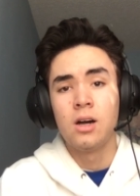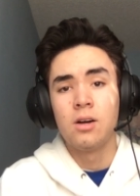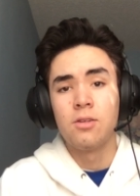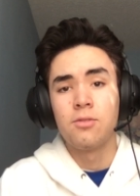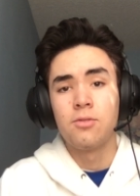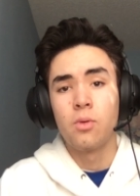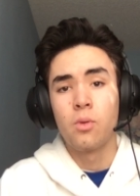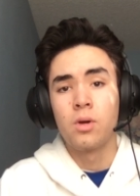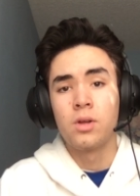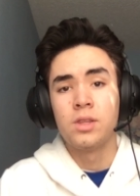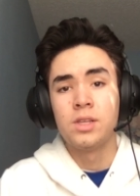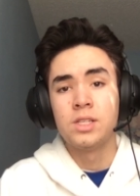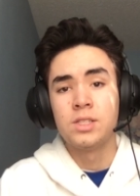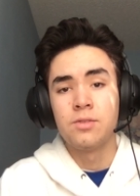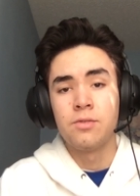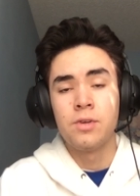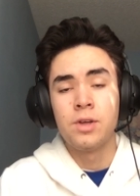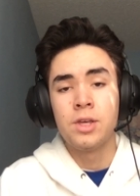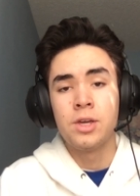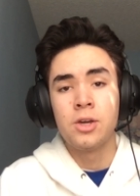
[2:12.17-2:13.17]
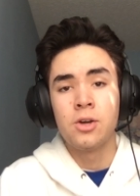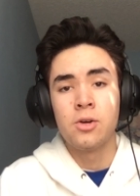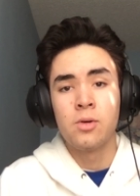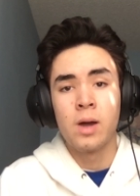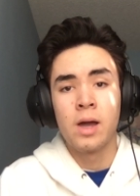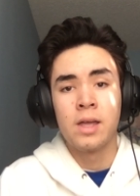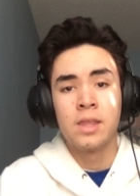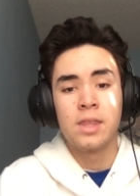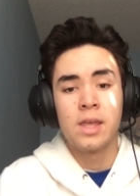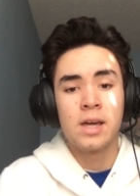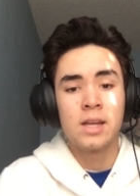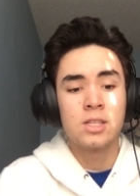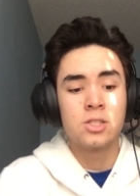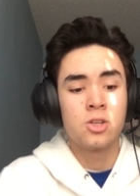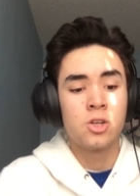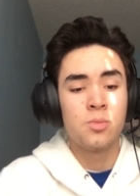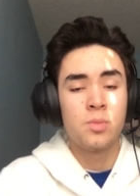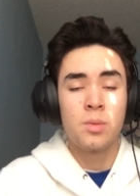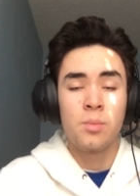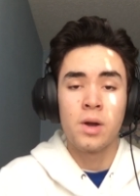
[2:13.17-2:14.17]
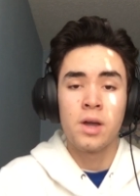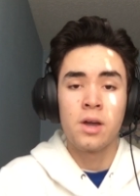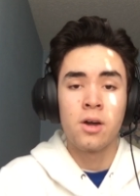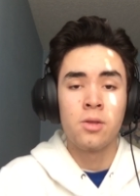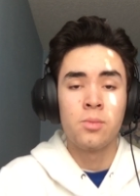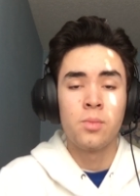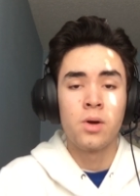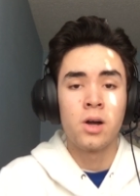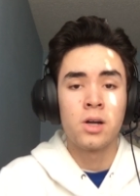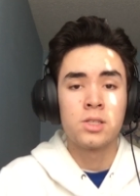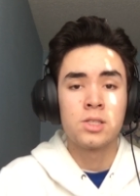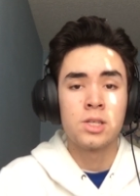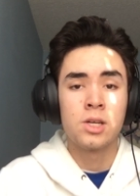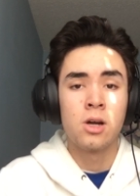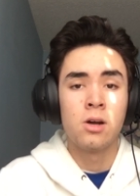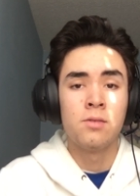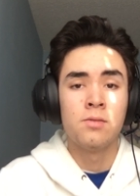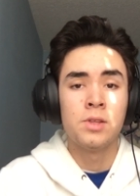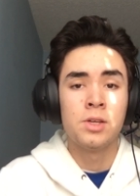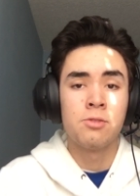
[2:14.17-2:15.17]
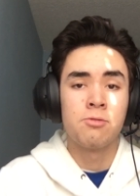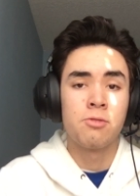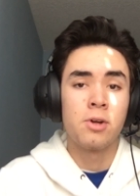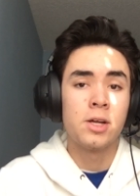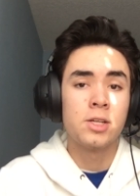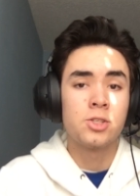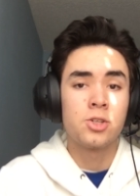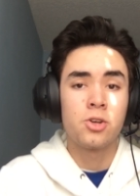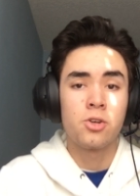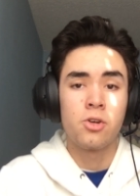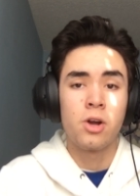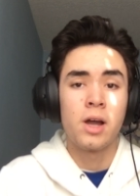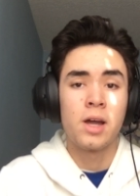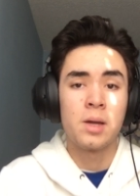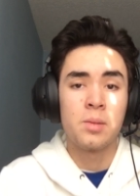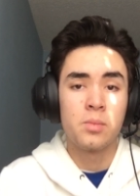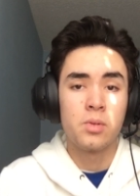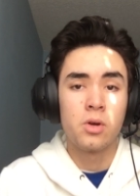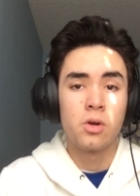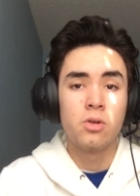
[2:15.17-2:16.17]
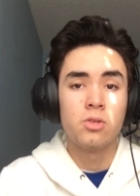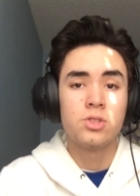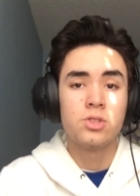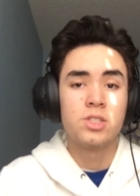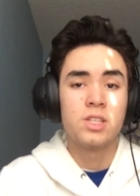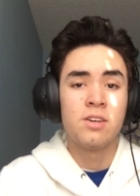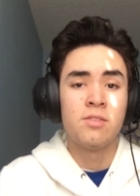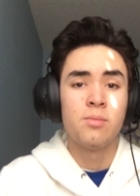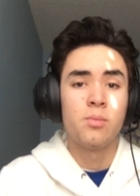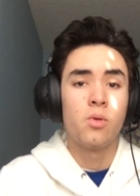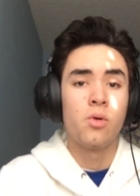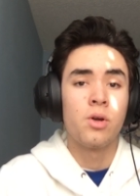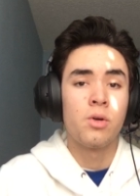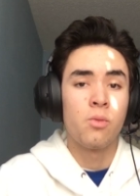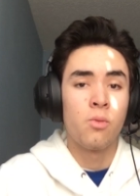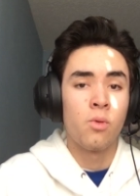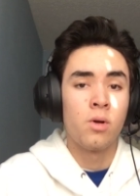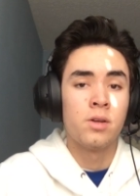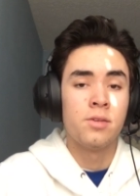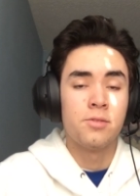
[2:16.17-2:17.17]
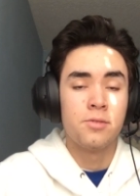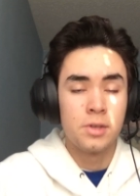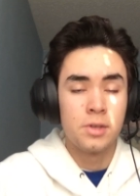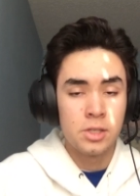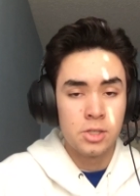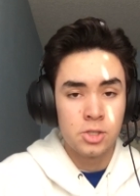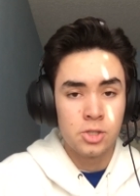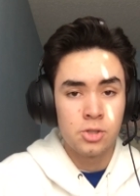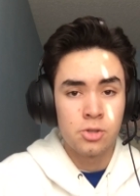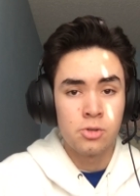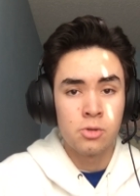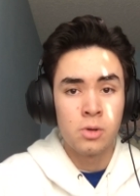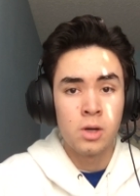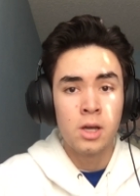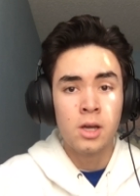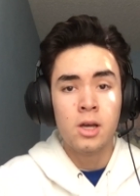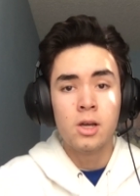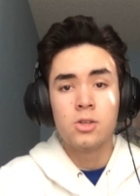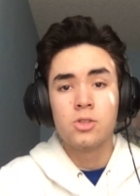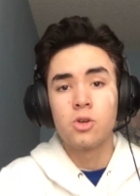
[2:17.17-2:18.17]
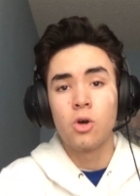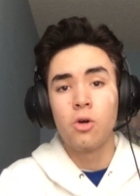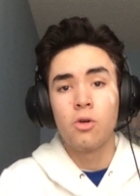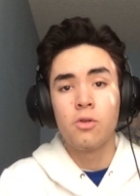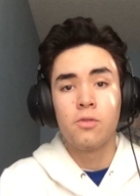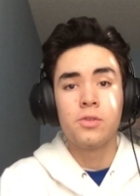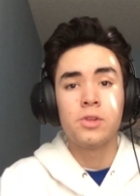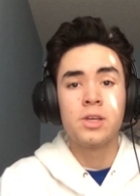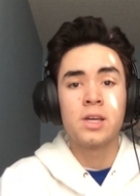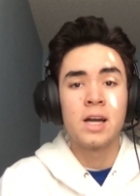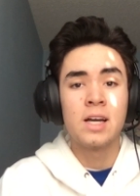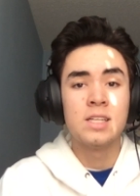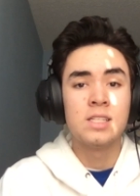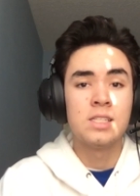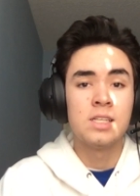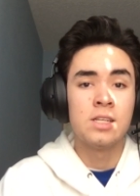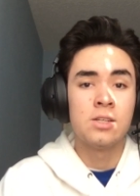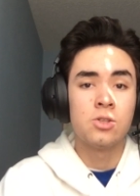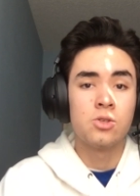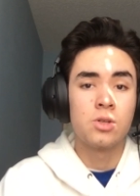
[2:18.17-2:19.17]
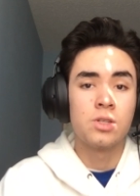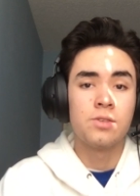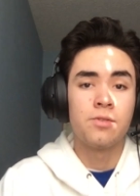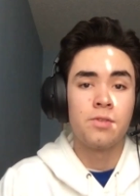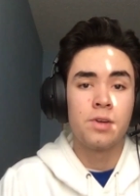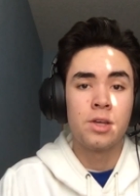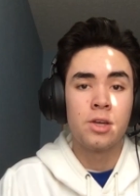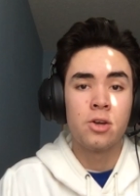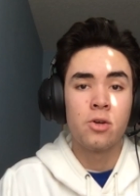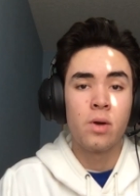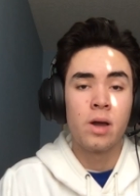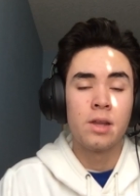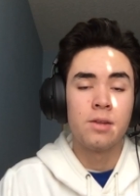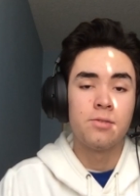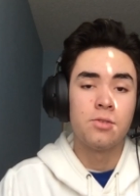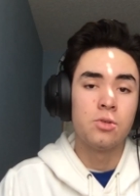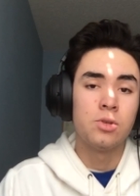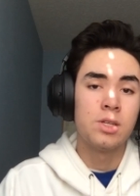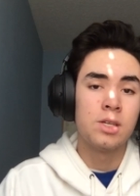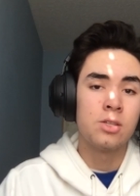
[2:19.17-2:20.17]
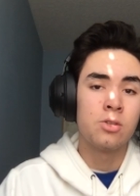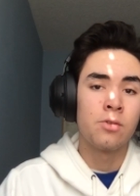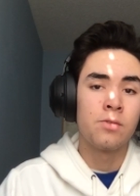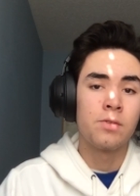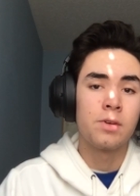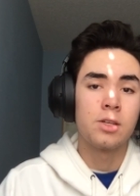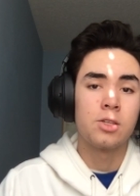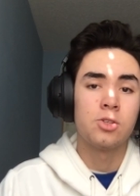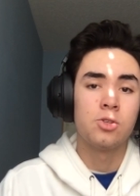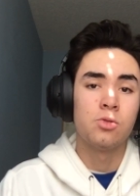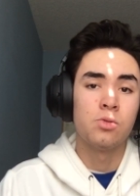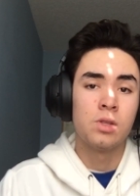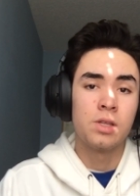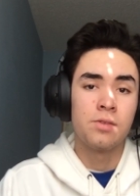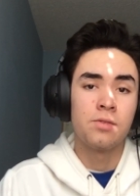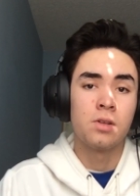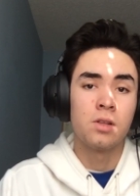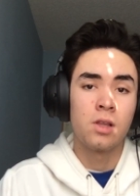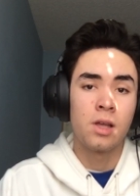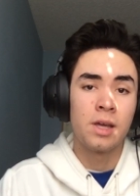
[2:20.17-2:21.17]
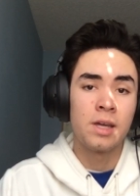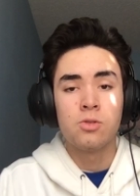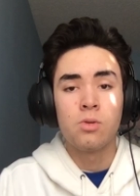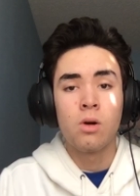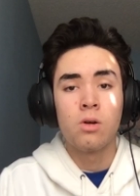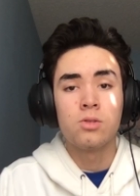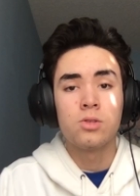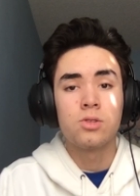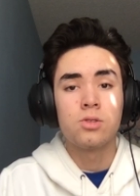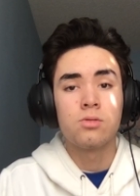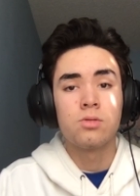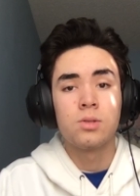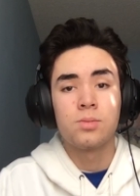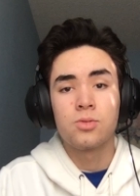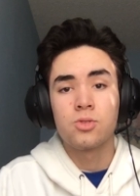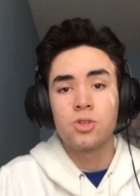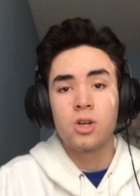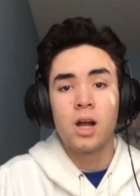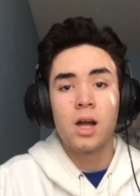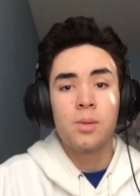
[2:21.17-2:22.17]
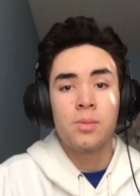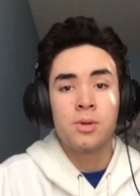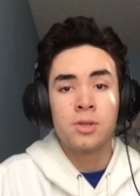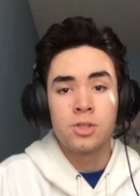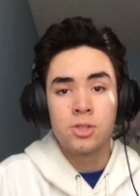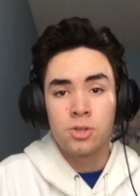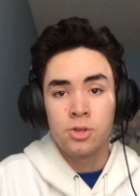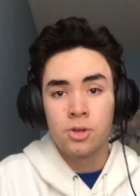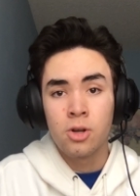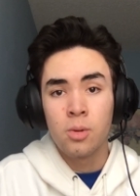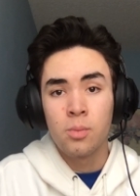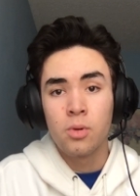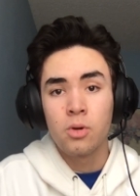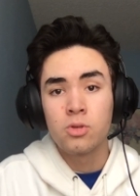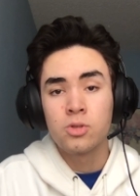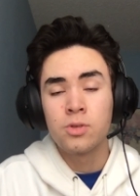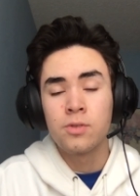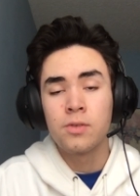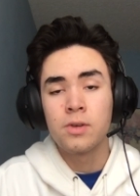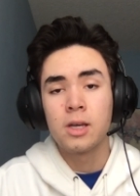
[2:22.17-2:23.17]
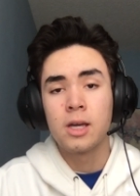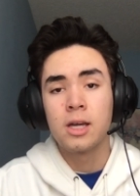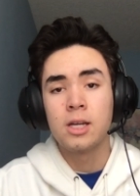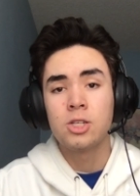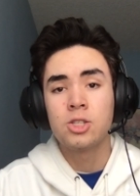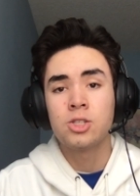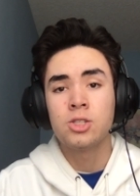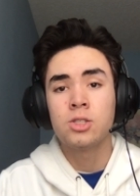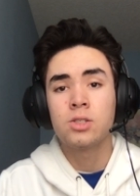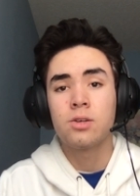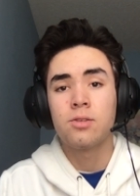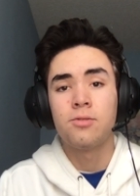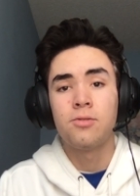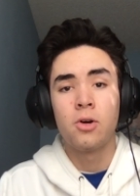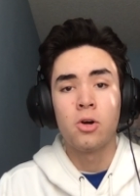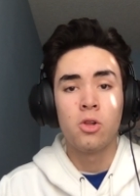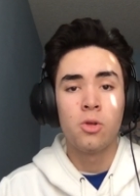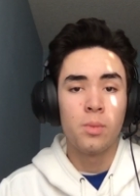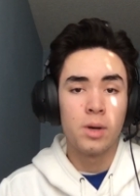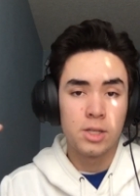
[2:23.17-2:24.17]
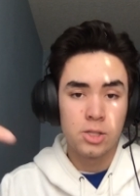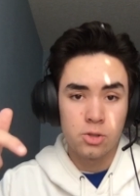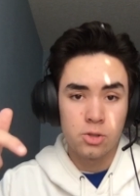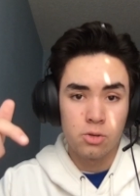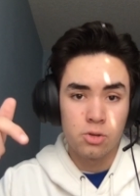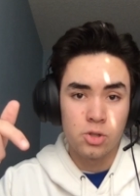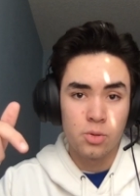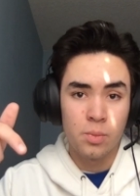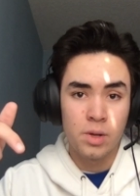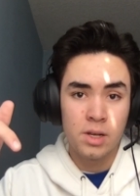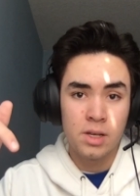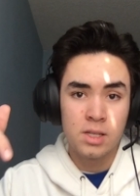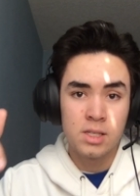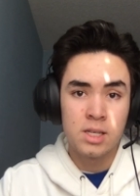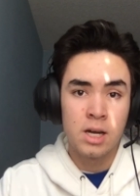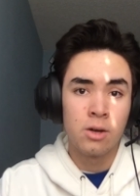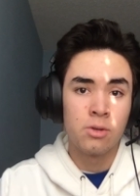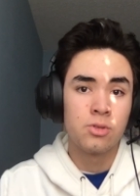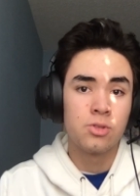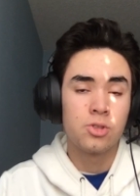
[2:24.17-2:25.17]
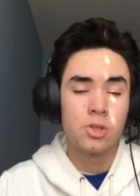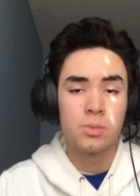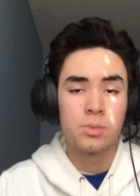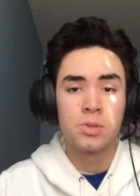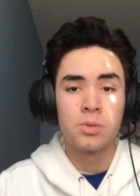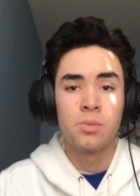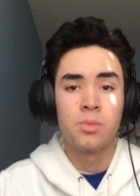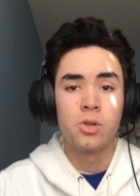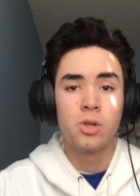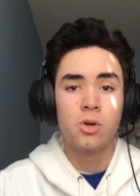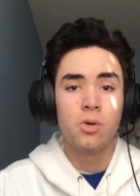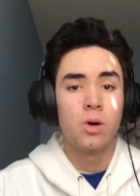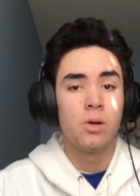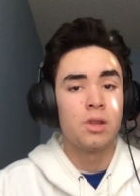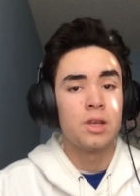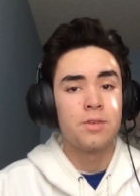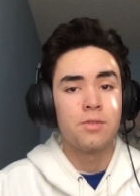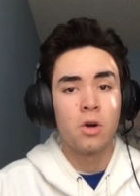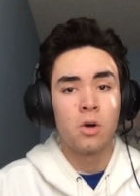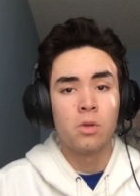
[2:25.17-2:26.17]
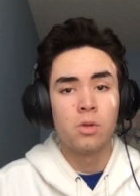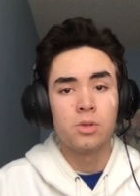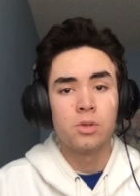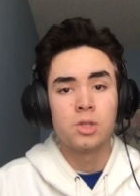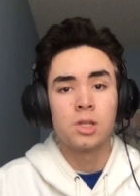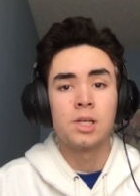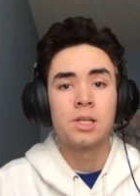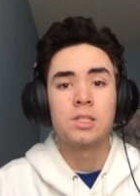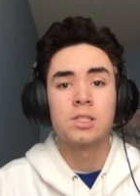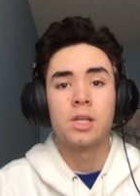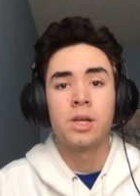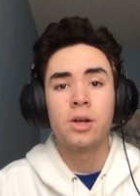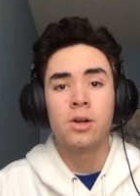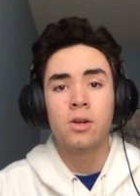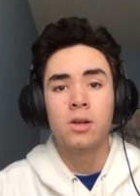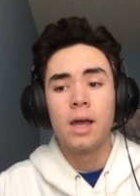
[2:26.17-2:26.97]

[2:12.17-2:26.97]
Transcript: for this video, and that is going to be my unboxing of the Razer Kraken Pro 7.1 V2. So hopefully you guys did enjoy this video, and if you did, don't forget to leave a like. Also subscribe and turn on post notifications. Follow my social media down in the description below. I'll leave all those links there,